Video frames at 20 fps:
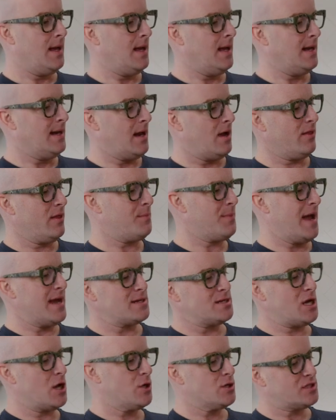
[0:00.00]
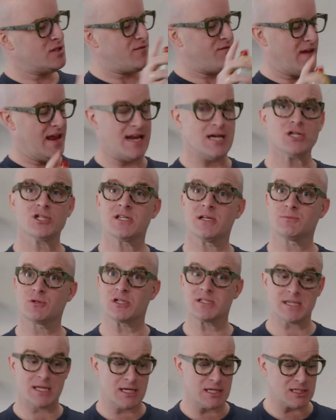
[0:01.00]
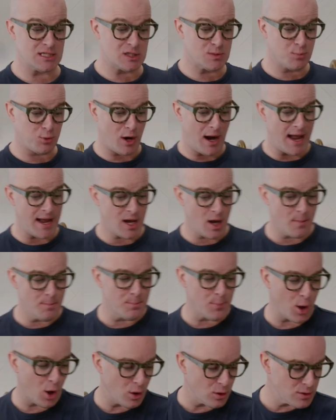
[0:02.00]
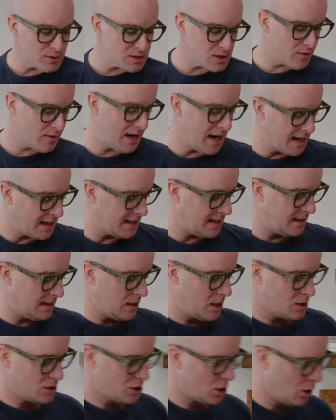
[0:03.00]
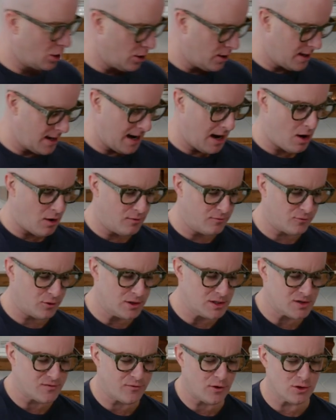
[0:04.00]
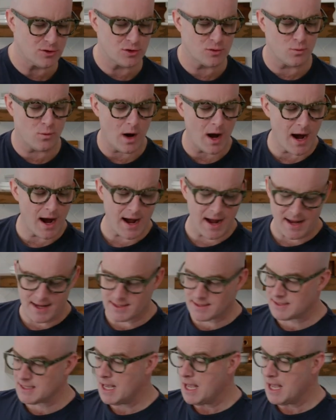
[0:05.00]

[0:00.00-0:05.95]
Now that my dough's finished, I'm just gonna spray a bowl so that I can turn it out for its first rise.